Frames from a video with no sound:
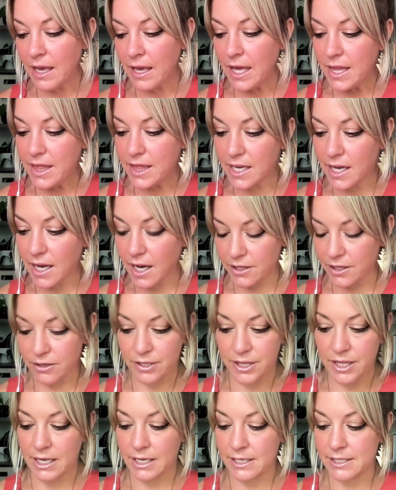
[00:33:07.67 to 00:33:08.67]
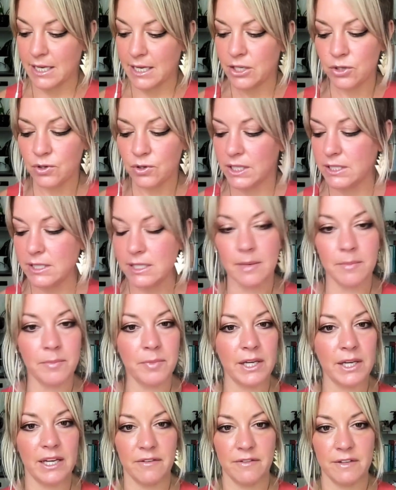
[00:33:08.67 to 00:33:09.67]
The other thing is that you can
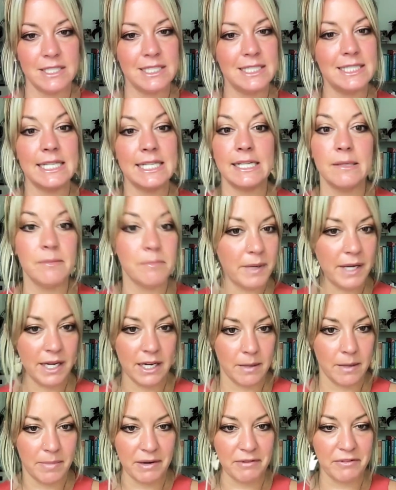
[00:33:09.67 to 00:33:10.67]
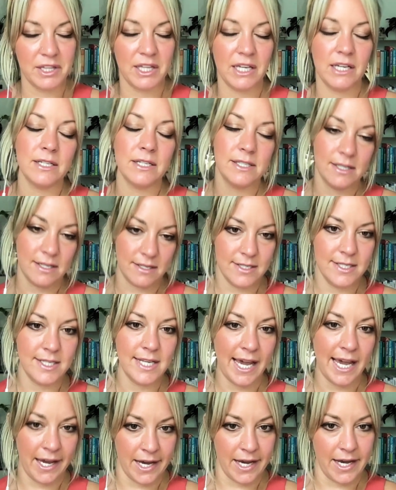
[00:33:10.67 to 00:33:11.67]
simply, if it didn't pick up everything, because this is
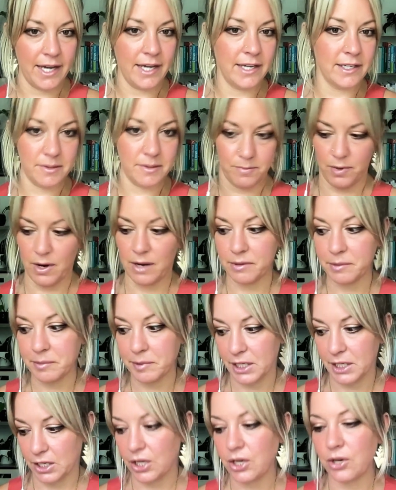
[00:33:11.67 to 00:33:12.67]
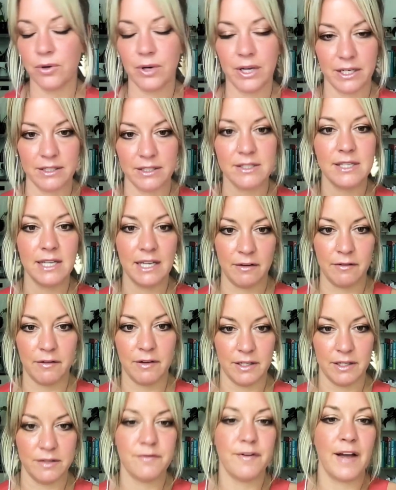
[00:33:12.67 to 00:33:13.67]
AI, it's probably new and
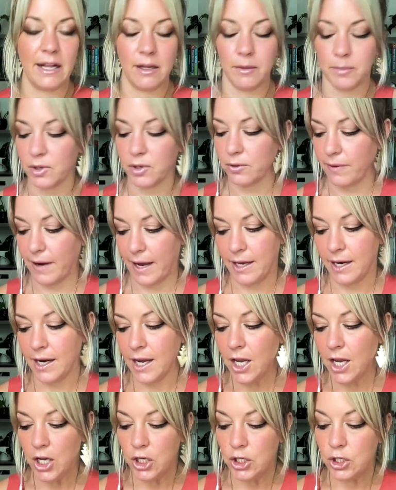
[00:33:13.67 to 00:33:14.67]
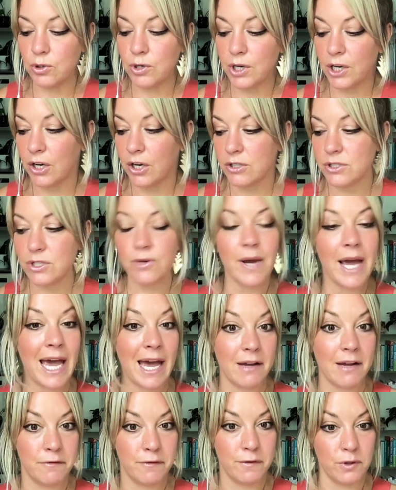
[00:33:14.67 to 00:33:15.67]
it's fallible, right? You can also
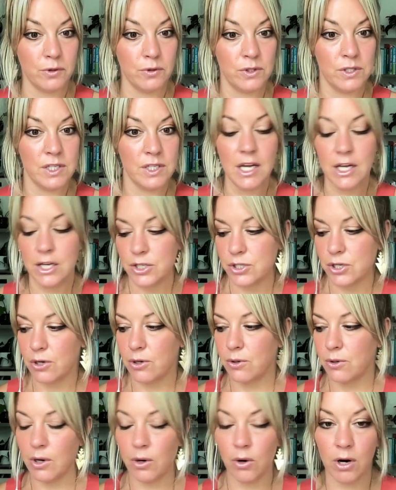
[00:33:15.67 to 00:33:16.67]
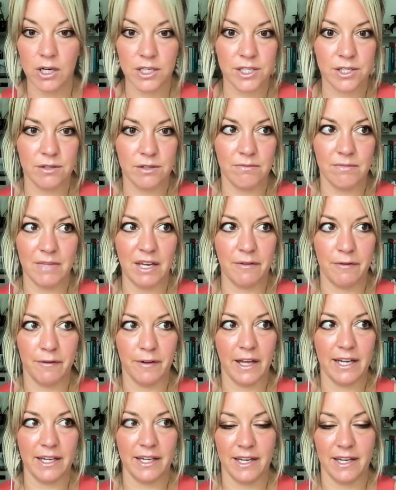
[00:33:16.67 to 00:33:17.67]
add foods. So, or if
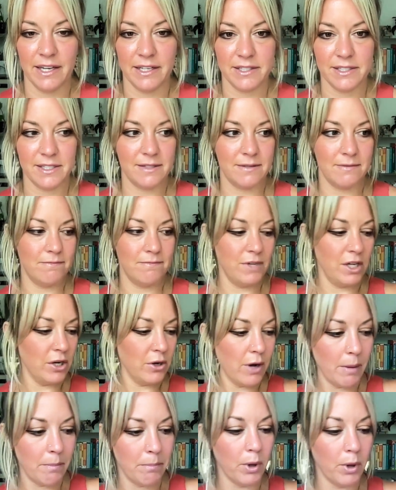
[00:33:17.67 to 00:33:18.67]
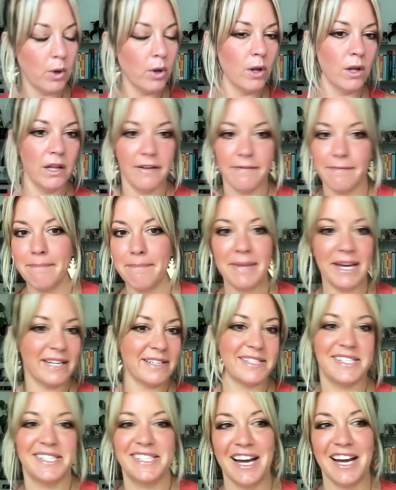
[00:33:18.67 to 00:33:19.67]
like it's, a bowl of
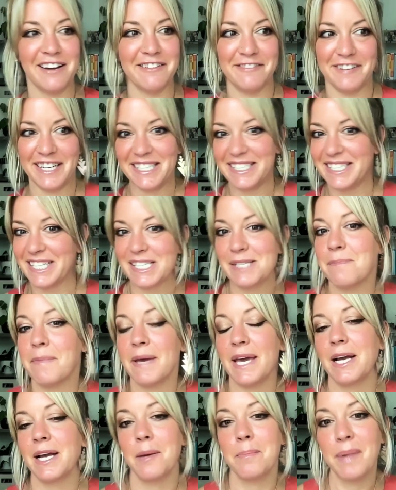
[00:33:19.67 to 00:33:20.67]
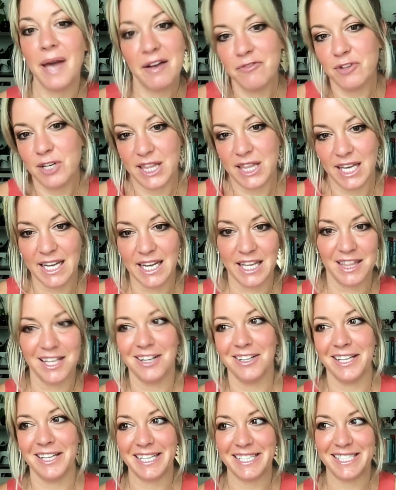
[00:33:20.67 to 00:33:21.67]
mixed stuff and it doesn't pick up everything in there,
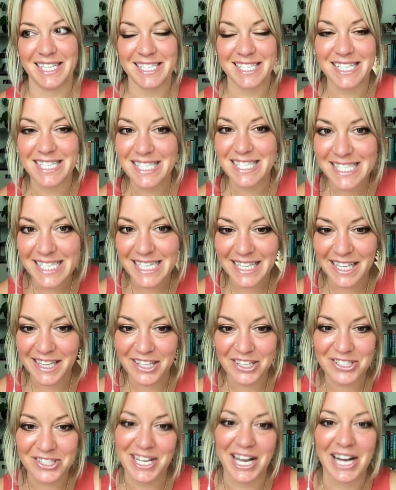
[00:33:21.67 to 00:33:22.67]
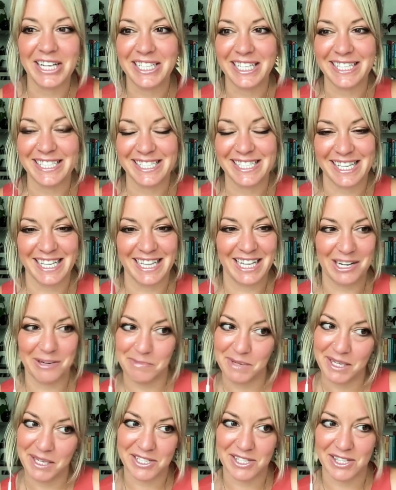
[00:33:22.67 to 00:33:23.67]
like it doesn't see that there's onions in there
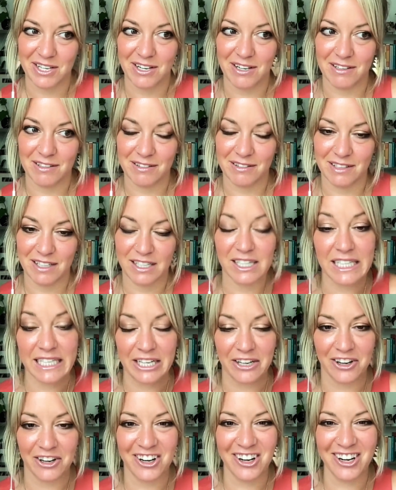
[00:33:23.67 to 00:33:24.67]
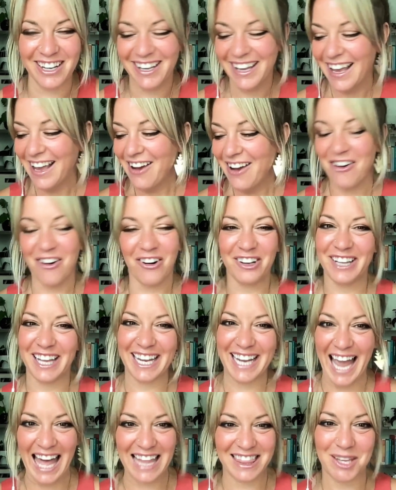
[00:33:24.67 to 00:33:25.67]
because they're clear or
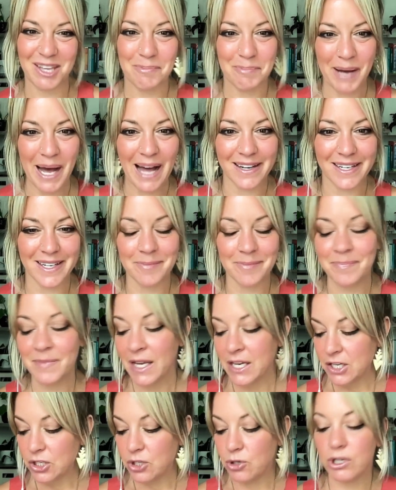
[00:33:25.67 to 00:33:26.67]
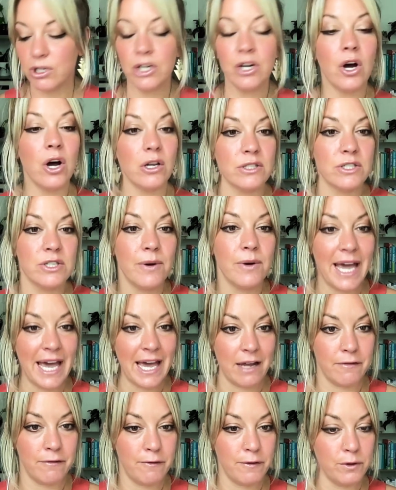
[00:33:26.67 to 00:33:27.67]
like at the bottom, you can also
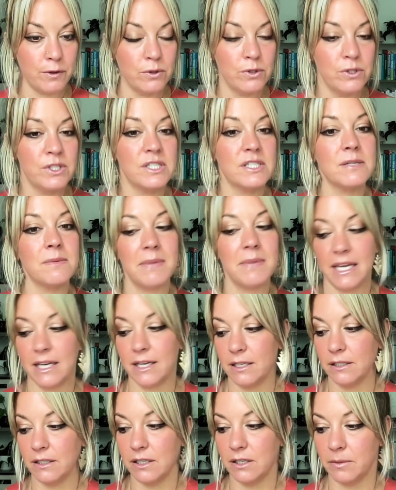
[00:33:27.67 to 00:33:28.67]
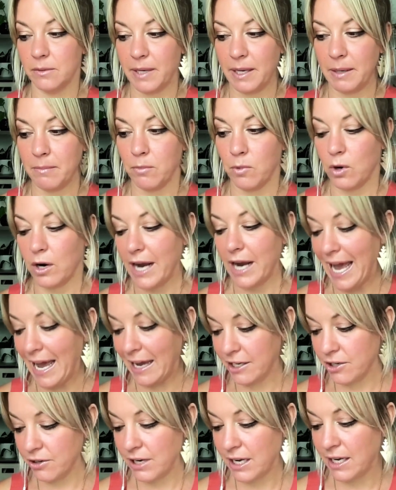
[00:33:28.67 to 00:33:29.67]
add foods to make it a little bit more
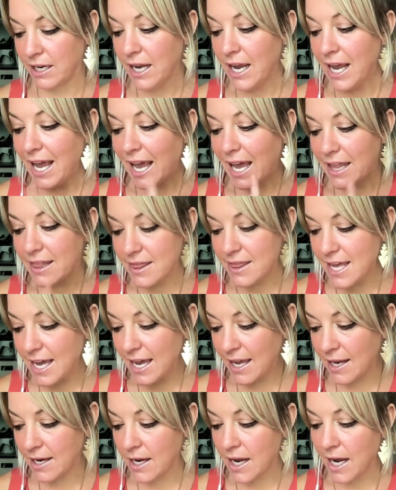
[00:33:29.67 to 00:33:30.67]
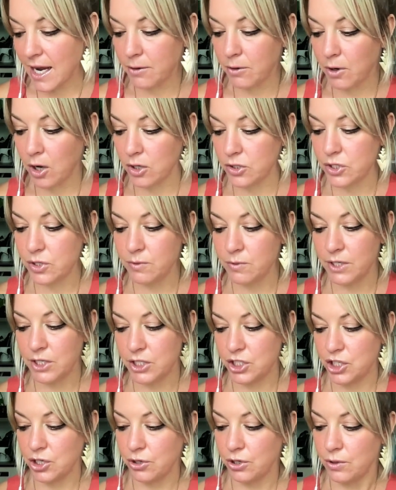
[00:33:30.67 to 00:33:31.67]
accurate. And then I also want to
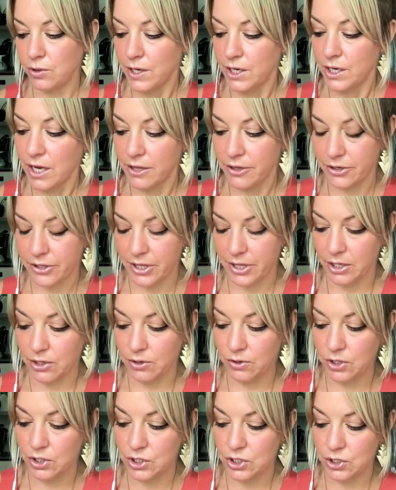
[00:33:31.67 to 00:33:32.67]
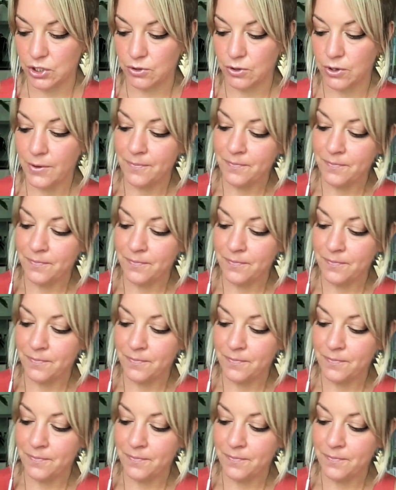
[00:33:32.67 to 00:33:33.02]
show you another thing you can do.